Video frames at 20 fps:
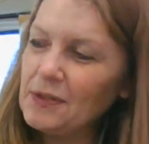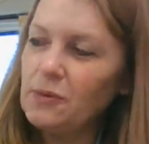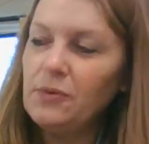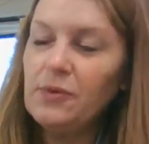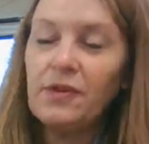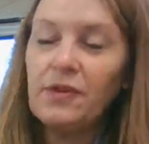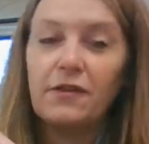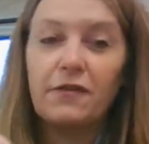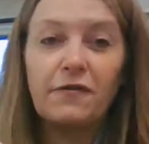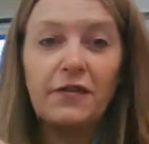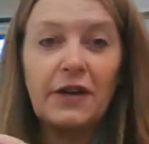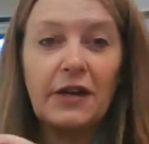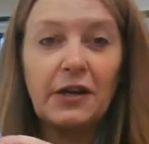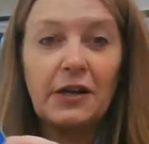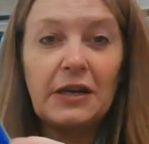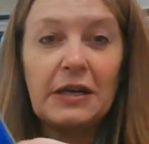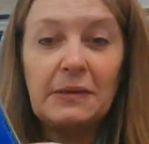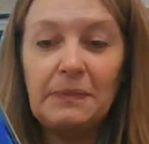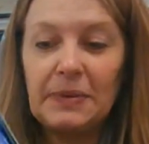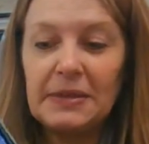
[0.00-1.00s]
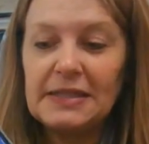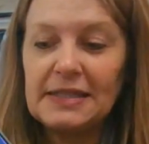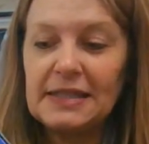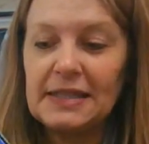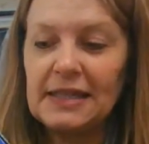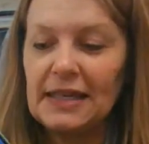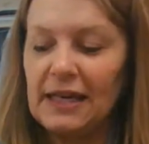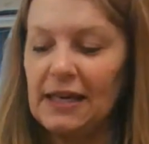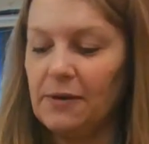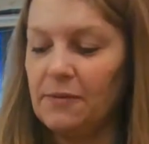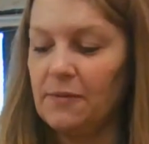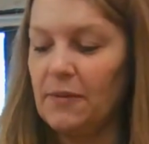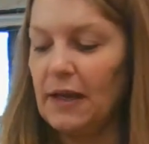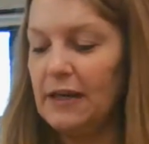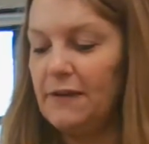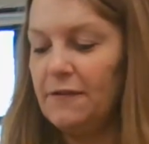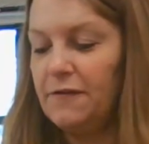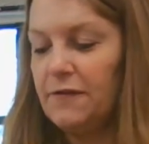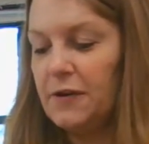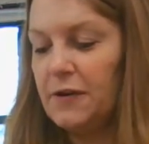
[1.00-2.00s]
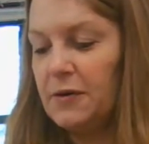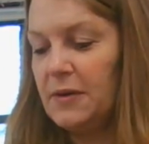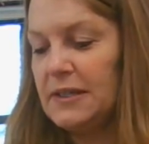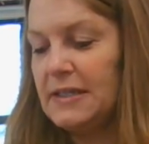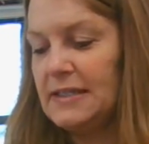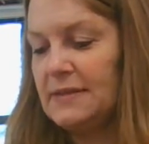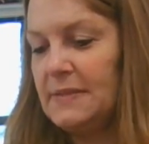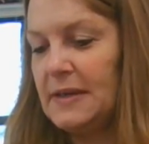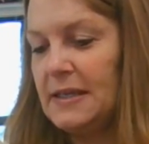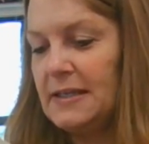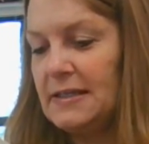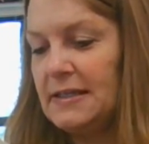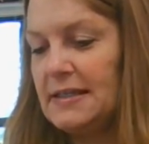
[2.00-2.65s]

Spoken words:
Ooh, they're very busy to get ready for Christmas.